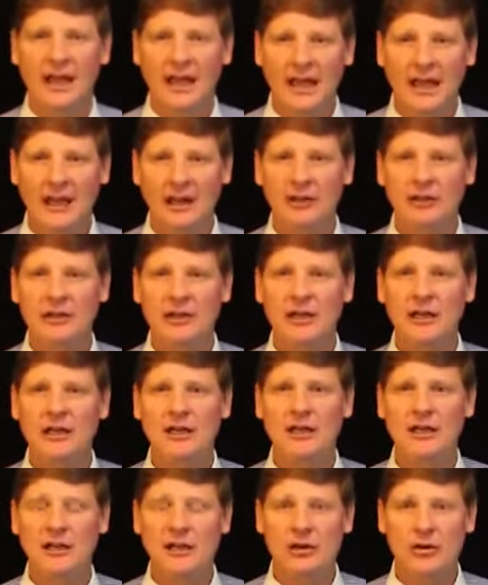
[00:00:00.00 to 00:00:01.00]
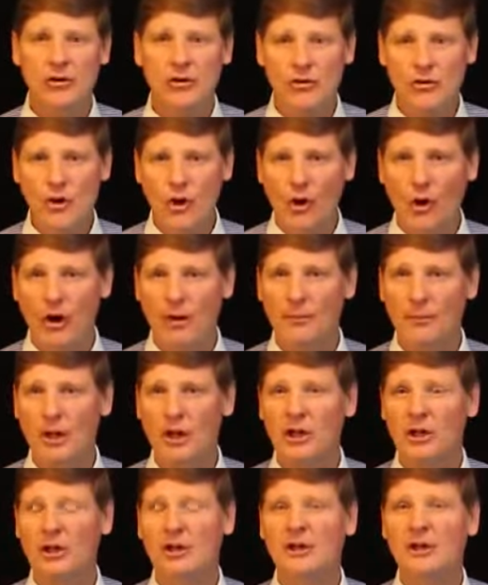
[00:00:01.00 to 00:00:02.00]
healthy,
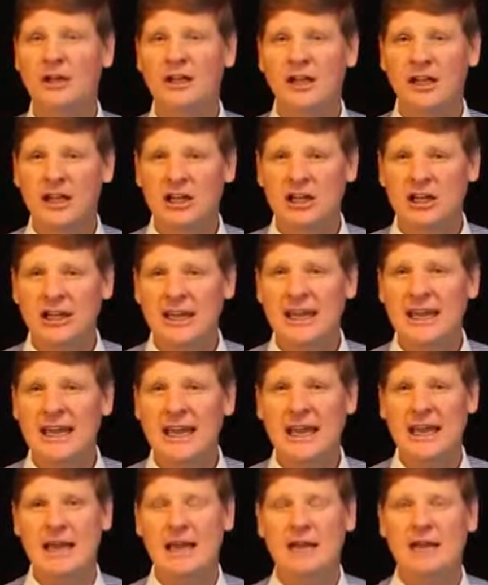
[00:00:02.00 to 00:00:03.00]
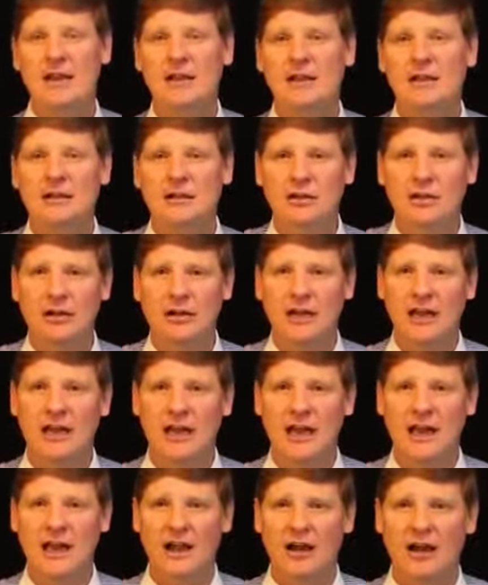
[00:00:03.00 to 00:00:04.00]
normal, clean
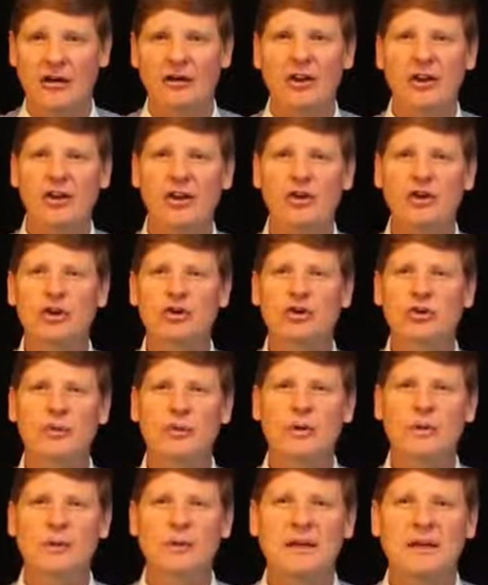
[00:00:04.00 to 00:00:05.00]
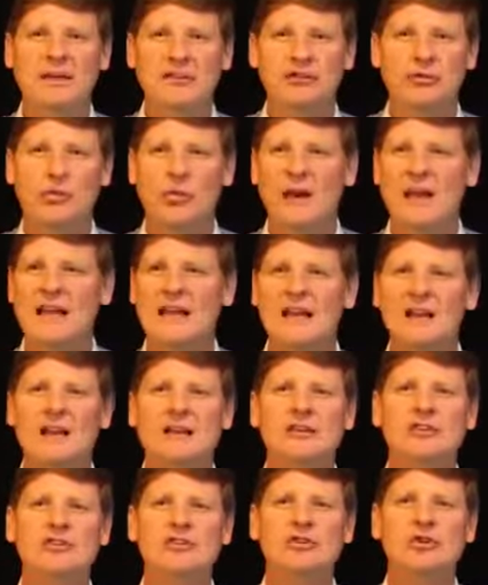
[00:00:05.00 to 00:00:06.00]
looking hair. You will be as
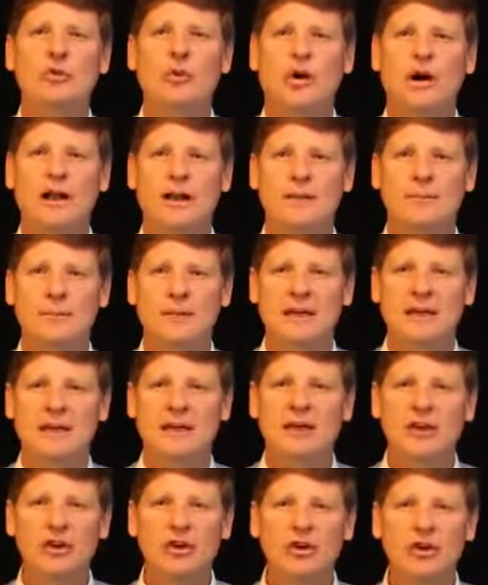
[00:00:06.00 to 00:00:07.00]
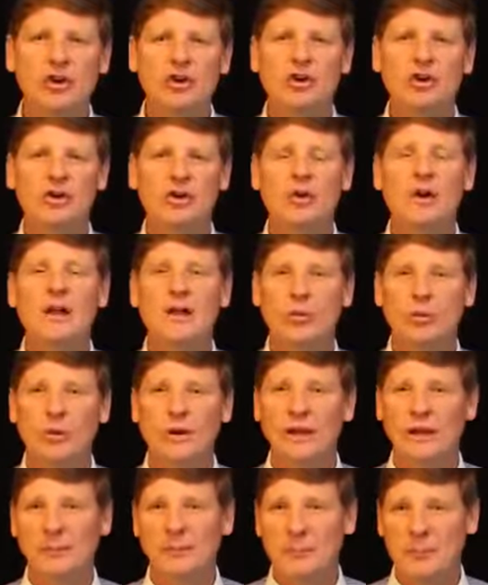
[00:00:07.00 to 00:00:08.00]
radiant as you want to be. You
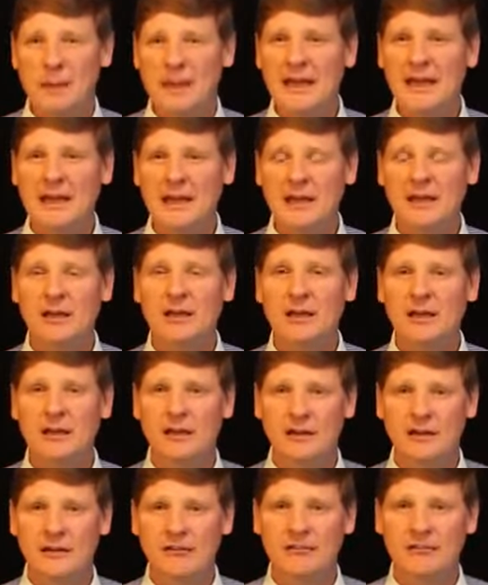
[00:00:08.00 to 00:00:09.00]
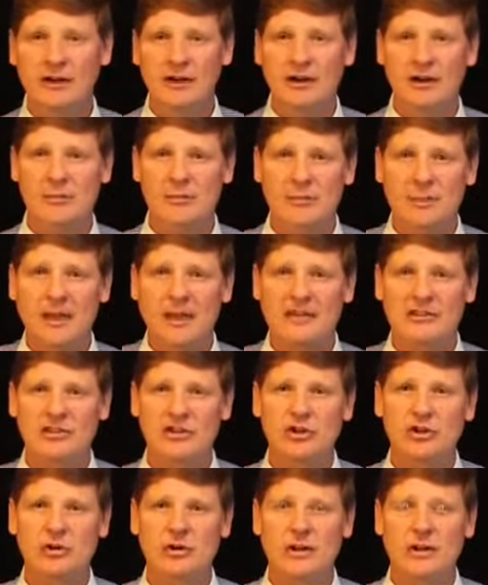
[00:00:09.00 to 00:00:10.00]
will be the very
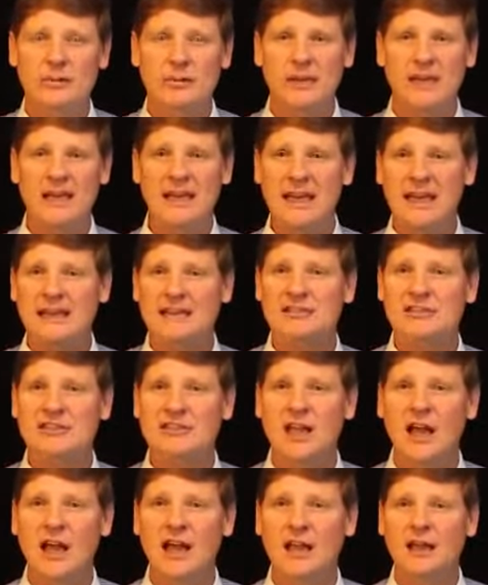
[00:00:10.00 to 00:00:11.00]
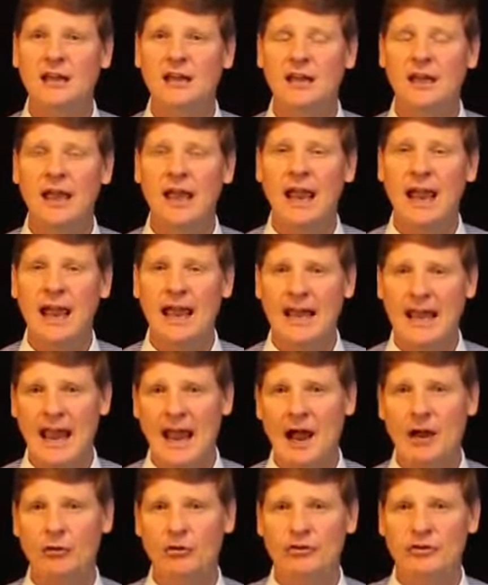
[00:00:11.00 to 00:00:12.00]
best you can be inside and
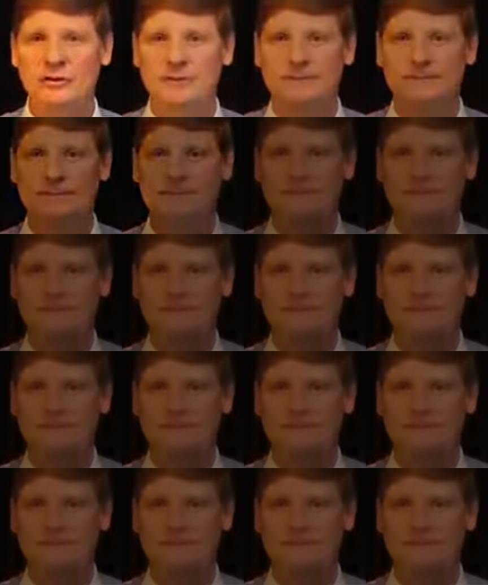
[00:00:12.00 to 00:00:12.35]
out.